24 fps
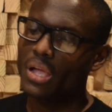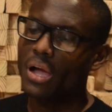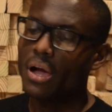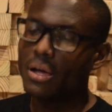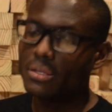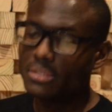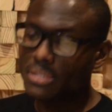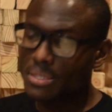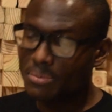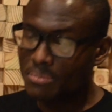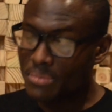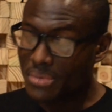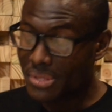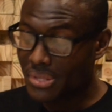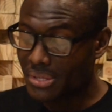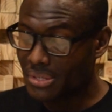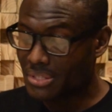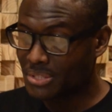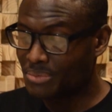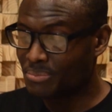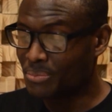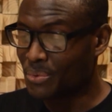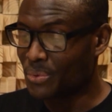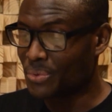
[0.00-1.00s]
a number of
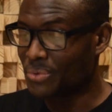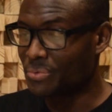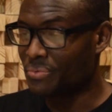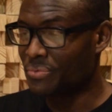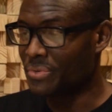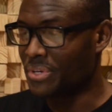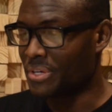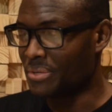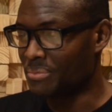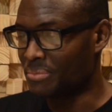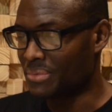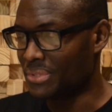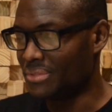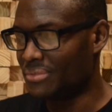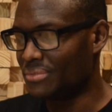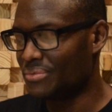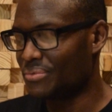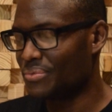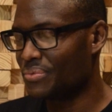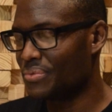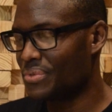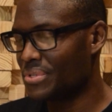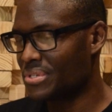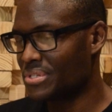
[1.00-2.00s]
things motivate me.
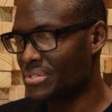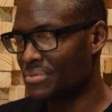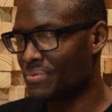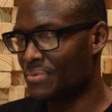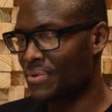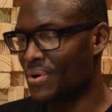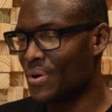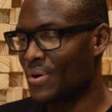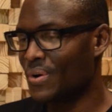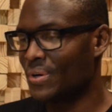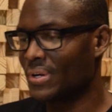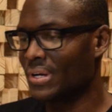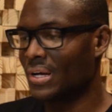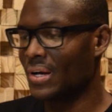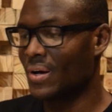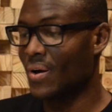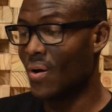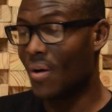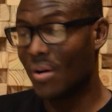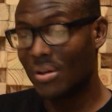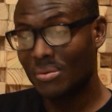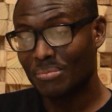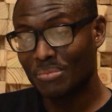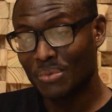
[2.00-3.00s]
First of all,
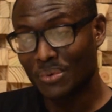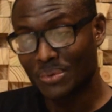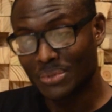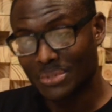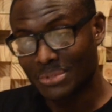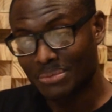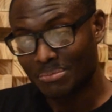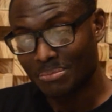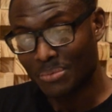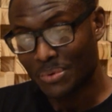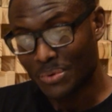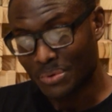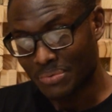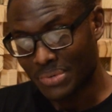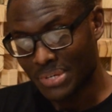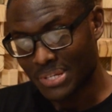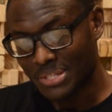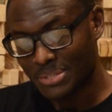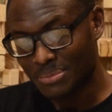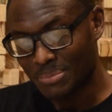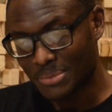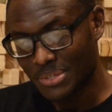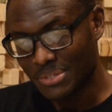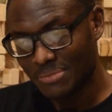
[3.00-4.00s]
God
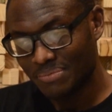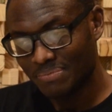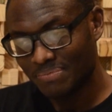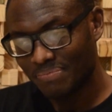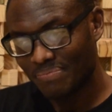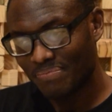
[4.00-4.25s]
motivates me,